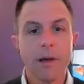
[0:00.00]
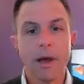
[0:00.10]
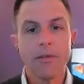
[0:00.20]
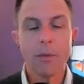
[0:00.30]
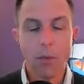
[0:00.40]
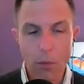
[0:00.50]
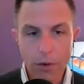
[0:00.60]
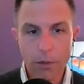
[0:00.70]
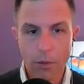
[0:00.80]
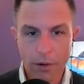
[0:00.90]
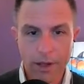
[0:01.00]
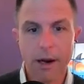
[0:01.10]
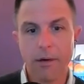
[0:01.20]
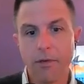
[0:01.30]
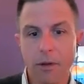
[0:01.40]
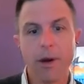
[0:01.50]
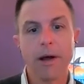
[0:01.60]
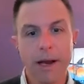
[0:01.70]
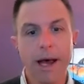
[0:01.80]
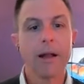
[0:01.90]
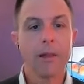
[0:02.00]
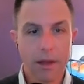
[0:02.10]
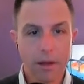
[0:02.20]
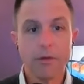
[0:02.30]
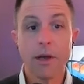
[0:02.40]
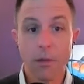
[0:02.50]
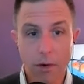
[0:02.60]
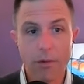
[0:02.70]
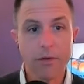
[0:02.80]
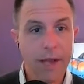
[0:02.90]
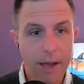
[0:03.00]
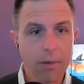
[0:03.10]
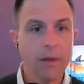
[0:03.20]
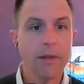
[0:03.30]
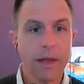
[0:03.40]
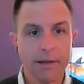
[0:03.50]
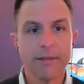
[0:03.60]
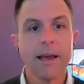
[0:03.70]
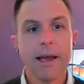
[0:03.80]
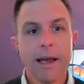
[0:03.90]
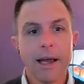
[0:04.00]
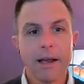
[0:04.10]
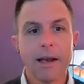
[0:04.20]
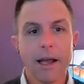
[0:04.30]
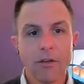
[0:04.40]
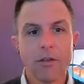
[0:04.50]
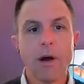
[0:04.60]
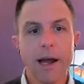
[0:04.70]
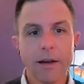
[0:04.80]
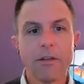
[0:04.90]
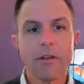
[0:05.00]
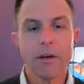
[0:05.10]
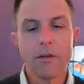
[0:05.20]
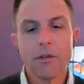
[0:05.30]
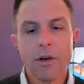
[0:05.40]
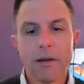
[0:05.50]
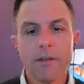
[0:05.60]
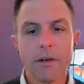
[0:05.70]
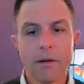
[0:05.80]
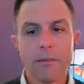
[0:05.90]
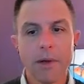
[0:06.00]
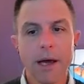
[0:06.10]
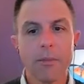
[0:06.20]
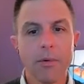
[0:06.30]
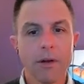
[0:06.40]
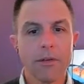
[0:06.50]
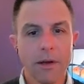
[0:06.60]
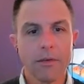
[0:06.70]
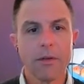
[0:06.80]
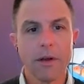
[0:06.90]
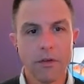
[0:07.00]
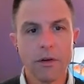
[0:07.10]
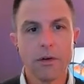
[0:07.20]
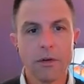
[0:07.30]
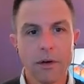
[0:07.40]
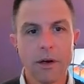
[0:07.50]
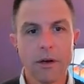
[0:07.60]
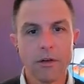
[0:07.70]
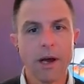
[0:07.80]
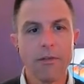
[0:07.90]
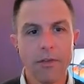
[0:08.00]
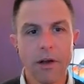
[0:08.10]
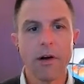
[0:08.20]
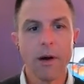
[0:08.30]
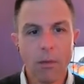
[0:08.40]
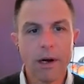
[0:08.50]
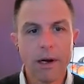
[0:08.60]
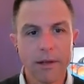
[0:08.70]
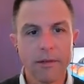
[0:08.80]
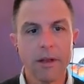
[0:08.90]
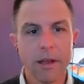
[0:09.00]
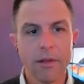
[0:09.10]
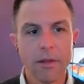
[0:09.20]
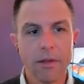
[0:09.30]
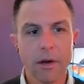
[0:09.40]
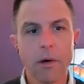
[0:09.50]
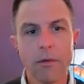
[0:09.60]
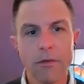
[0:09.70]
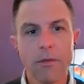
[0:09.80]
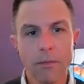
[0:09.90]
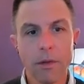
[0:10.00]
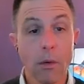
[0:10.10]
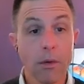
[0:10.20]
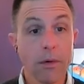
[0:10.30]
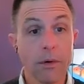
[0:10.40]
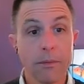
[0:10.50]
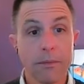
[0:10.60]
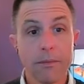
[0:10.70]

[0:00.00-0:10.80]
we have to be really really careful about not like you said rubber stamping things and yeah. and trying to trying to kind of put yourselves in their shoes and, and try to figure out what it is that that they're going going through